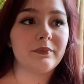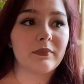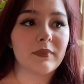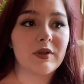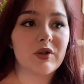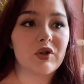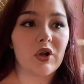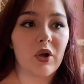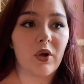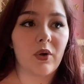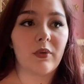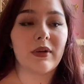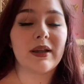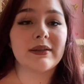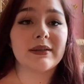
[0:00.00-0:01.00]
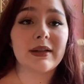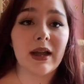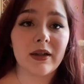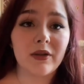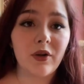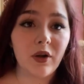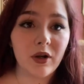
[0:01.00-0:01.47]
So it's
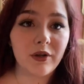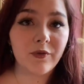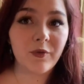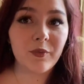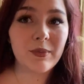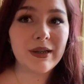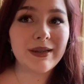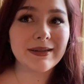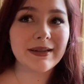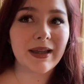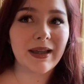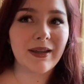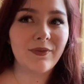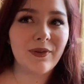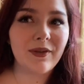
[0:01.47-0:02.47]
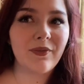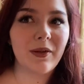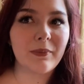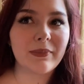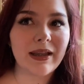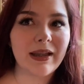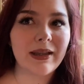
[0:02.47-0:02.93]
kind of hard for me because even if
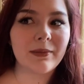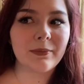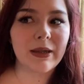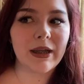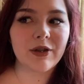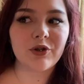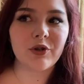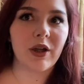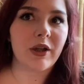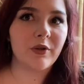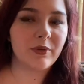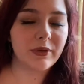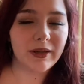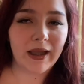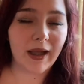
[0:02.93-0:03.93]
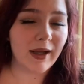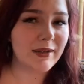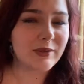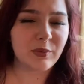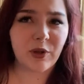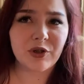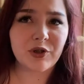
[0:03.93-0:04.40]
I'm laying in bed trying to
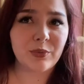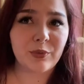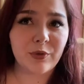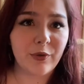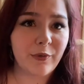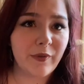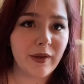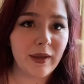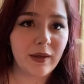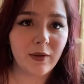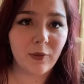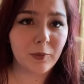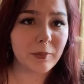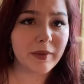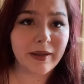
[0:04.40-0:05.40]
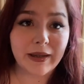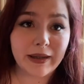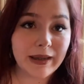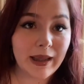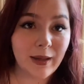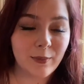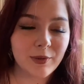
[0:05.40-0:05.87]
relax, watch a movie or play a
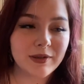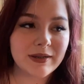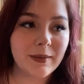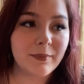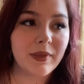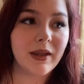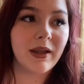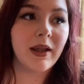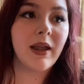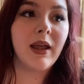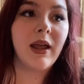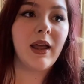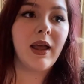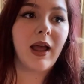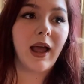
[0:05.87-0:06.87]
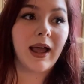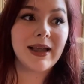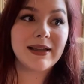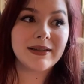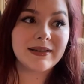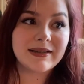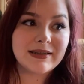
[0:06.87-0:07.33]
game or something, I
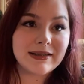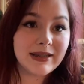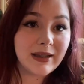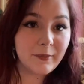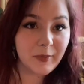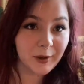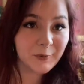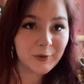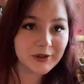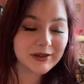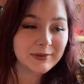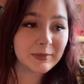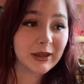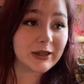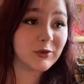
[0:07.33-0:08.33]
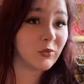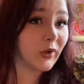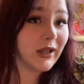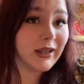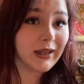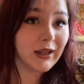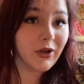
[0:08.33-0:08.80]
can see my workspace
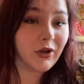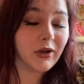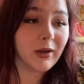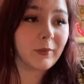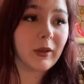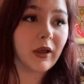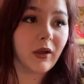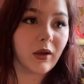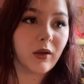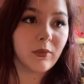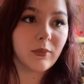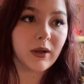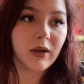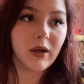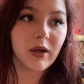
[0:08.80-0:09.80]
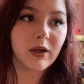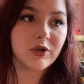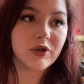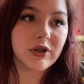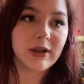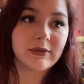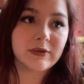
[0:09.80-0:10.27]
right here and I'm like, oh my
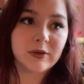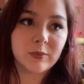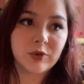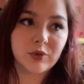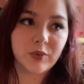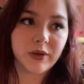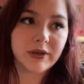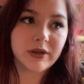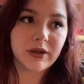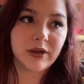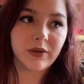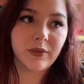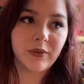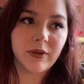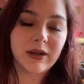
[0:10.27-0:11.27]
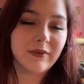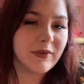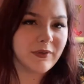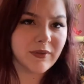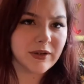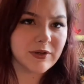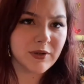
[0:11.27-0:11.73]
gosh, I have so much work to do. Even
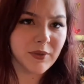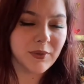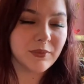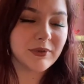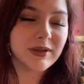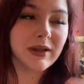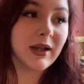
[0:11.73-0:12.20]
if I don't,